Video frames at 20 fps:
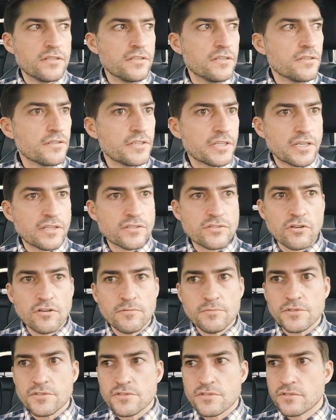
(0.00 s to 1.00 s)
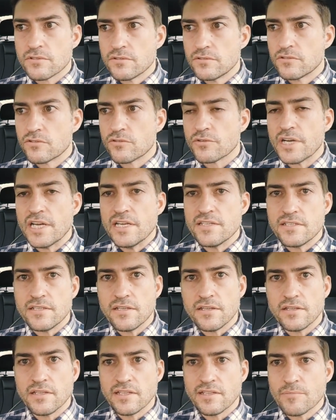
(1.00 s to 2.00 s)
Like it's almost crazy
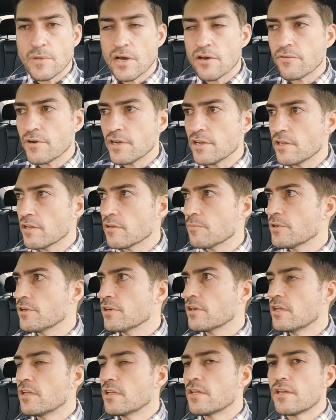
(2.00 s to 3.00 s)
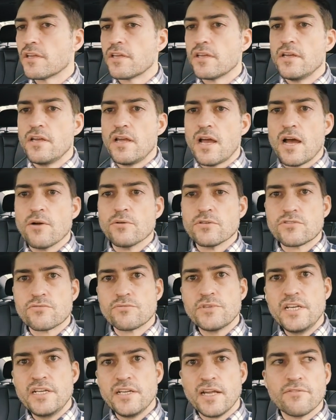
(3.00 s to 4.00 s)
to think about right now, but I was
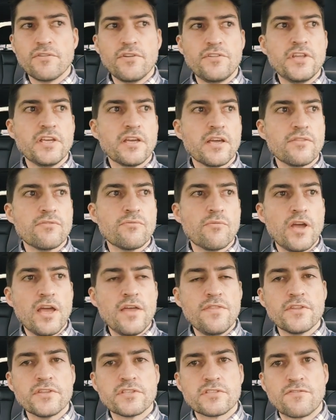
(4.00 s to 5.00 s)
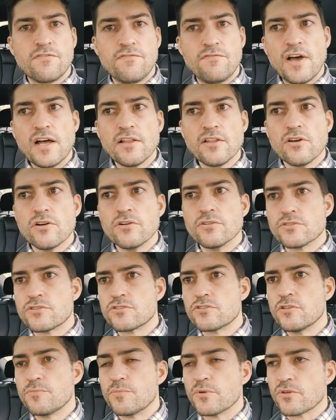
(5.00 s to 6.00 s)
reading everything and, and this fellow,
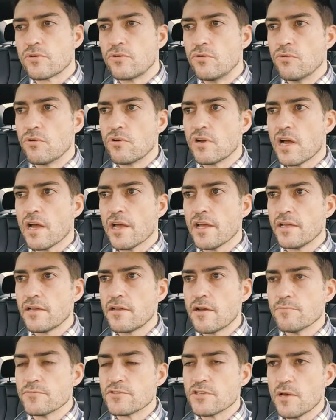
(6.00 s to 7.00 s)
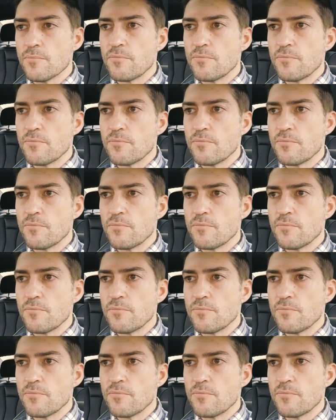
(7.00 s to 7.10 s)
super cool guy, comes up.